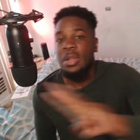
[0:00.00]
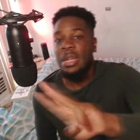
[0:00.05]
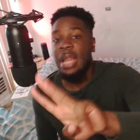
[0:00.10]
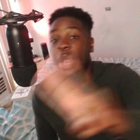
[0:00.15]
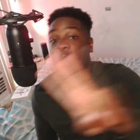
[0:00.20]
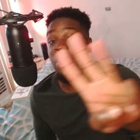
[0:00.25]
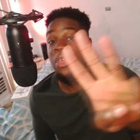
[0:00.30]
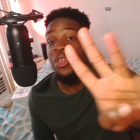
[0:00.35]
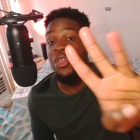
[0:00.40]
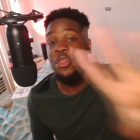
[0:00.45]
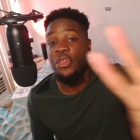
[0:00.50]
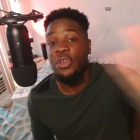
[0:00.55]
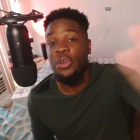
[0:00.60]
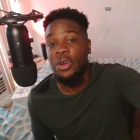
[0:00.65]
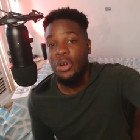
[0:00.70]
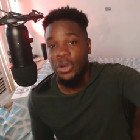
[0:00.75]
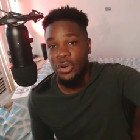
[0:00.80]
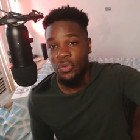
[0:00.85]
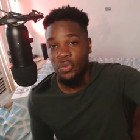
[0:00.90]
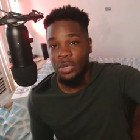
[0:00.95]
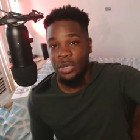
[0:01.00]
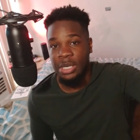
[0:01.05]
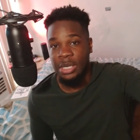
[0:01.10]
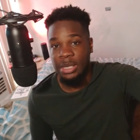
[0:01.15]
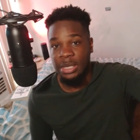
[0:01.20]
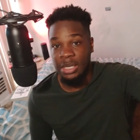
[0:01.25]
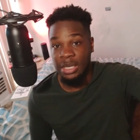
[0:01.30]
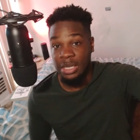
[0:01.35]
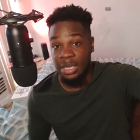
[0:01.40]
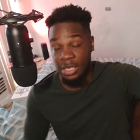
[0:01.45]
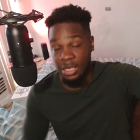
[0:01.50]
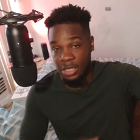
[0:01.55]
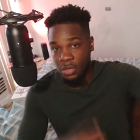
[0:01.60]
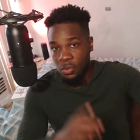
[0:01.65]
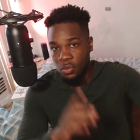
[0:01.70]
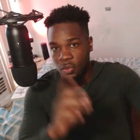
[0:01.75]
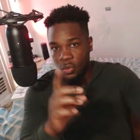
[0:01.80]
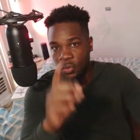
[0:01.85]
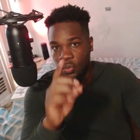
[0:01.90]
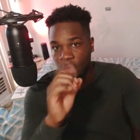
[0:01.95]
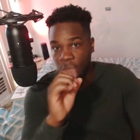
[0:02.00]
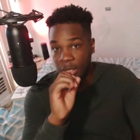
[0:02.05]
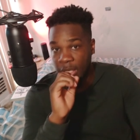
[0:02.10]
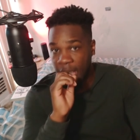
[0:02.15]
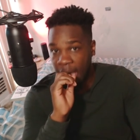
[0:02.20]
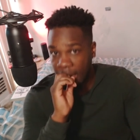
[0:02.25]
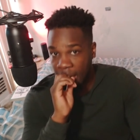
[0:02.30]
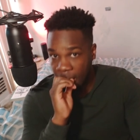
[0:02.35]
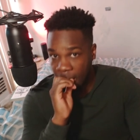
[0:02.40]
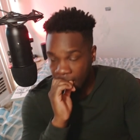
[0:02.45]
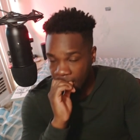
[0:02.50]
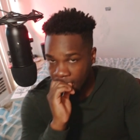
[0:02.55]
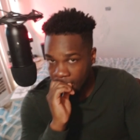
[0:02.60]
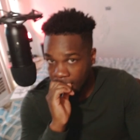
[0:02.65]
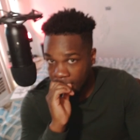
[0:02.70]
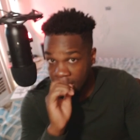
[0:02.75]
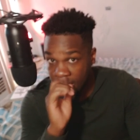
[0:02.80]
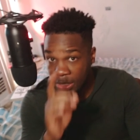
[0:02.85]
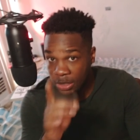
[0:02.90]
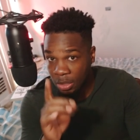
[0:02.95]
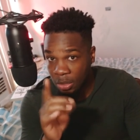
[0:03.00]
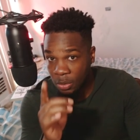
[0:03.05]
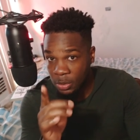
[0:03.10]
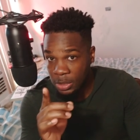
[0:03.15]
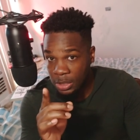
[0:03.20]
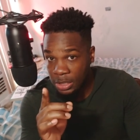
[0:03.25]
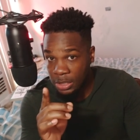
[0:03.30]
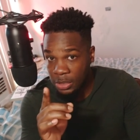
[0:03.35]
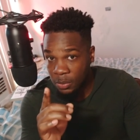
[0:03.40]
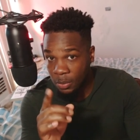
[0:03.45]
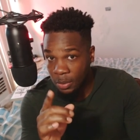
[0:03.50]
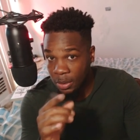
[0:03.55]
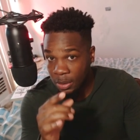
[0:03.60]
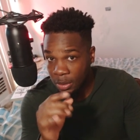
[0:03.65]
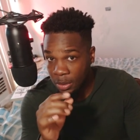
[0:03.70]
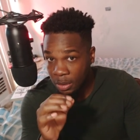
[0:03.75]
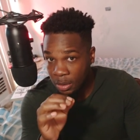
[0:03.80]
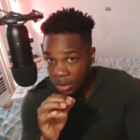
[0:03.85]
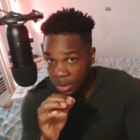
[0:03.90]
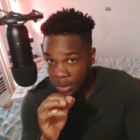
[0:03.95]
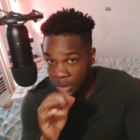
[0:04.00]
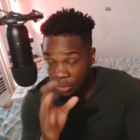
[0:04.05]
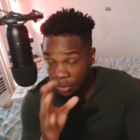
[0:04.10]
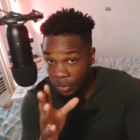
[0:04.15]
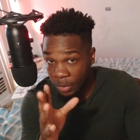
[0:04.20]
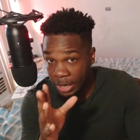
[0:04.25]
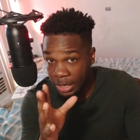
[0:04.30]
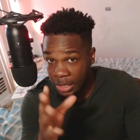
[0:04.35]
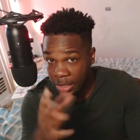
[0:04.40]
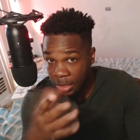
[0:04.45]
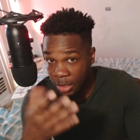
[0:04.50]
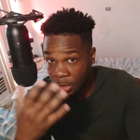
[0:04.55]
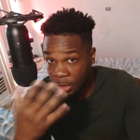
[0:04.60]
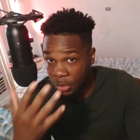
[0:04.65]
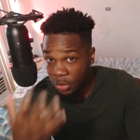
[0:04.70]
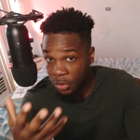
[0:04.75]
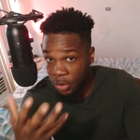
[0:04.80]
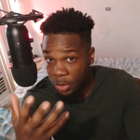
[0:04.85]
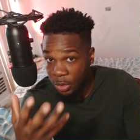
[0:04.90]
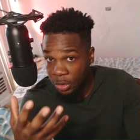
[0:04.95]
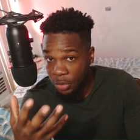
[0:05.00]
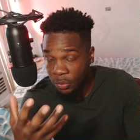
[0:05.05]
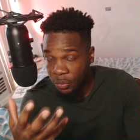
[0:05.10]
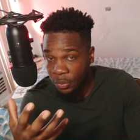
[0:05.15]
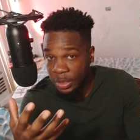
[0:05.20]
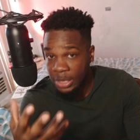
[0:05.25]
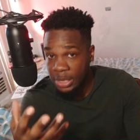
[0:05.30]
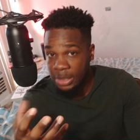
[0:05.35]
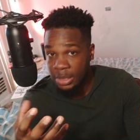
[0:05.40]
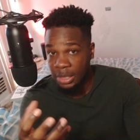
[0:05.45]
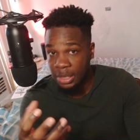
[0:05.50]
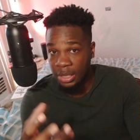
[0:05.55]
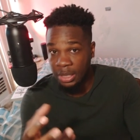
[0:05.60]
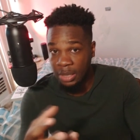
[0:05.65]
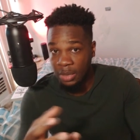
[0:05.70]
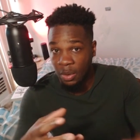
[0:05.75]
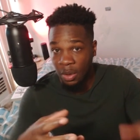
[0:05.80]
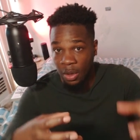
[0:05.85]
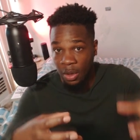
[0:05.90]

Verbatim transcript: Now, the third reason, you, you really gotta listen close to this one. You ready? The third reason,